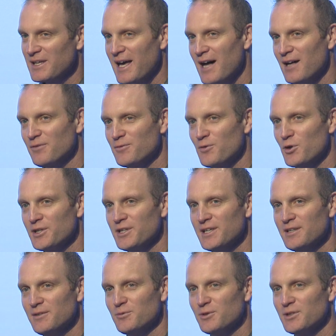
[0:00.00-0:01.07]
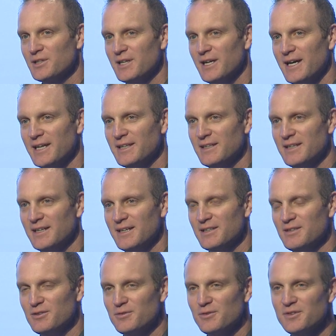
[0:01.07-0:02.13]
California, work at
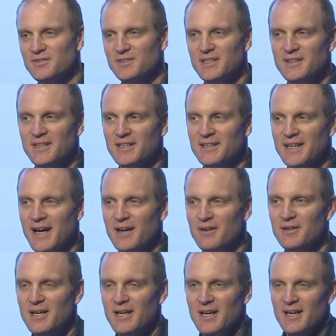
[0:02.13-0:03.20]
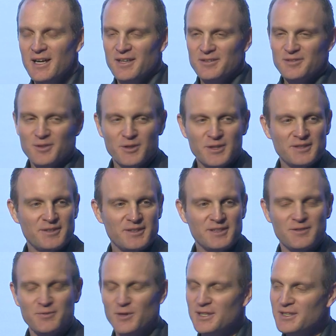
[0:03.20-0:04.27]
university there now. So
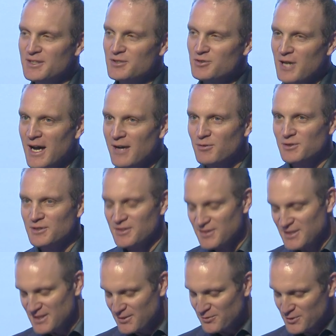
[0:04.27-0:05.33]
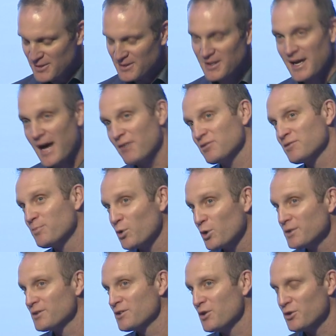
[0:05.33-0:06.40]
it's fun to travel and see how
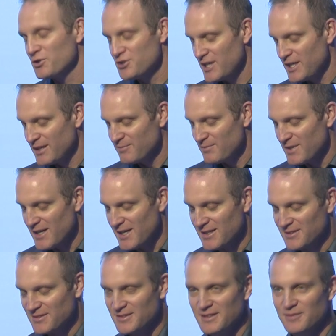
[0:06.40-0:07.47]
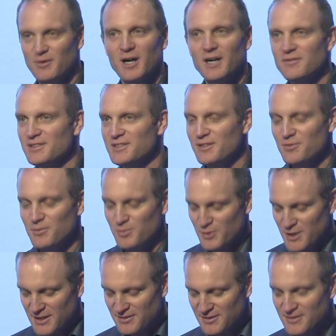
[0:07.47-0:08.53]
sport and coaching has evolved in different
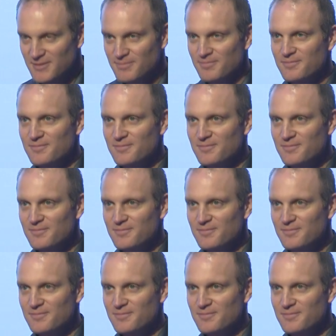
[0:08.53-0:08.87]
places.